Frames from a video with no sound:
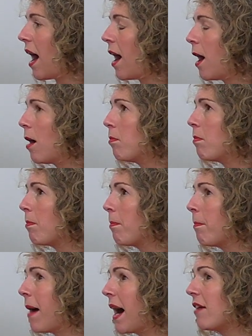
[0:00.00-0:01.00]

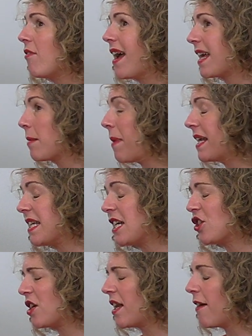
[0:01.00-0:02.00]
My
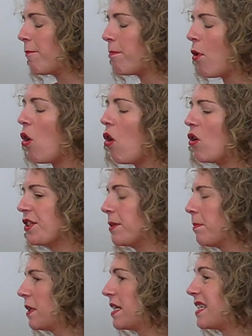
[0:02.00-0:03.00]
recommendation, if
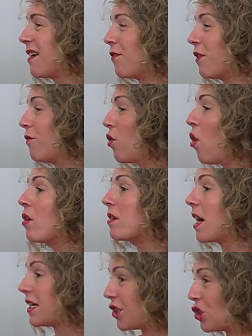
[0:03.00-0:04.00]
possible, is if you've
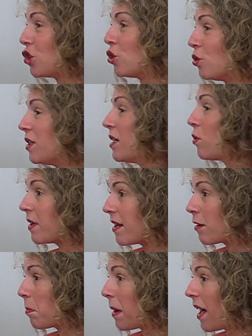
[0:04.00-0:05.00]
got a studio
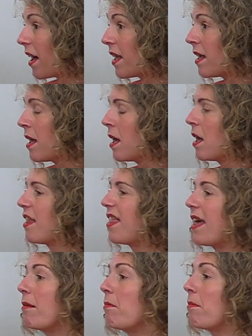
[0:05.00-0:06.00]
nearby
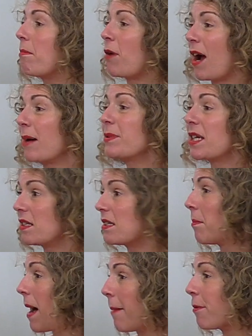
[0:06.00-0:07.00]
that perhaps
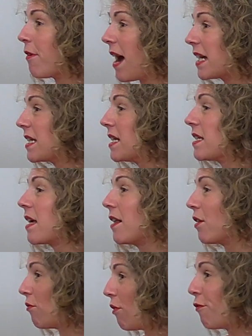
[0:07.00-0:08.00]
some apparatus
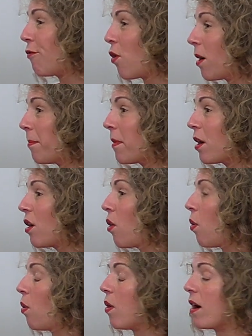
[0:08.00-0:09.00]
like the
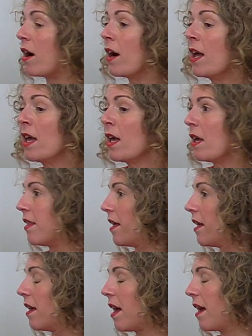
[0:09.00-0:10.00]
reformer or
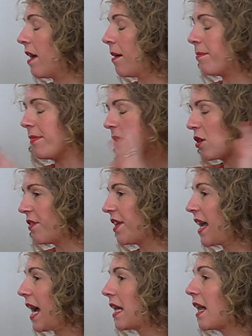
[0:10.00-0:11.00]
the it's
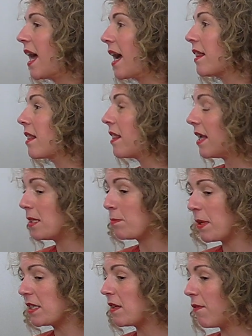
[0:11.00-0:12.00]
called the Cadillac,
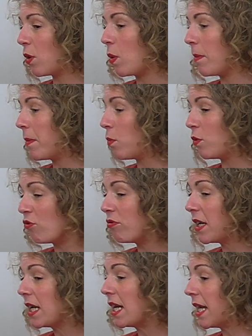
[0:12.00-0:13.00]
these bits of equipment would
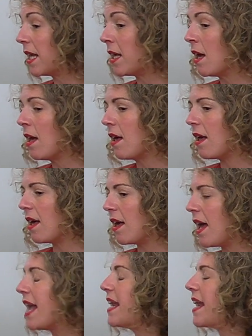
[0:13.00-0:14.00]
really
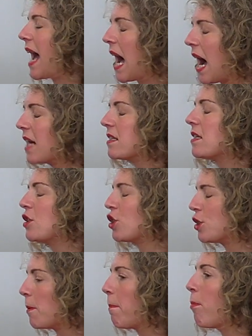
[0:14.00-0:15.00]
enhance and
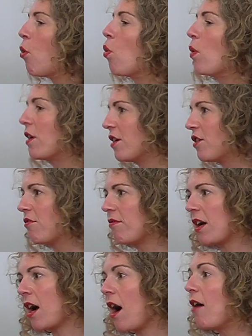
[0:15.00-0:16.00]
support your
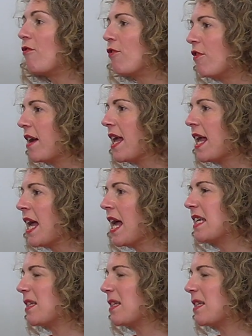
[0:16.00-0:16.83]
recovery.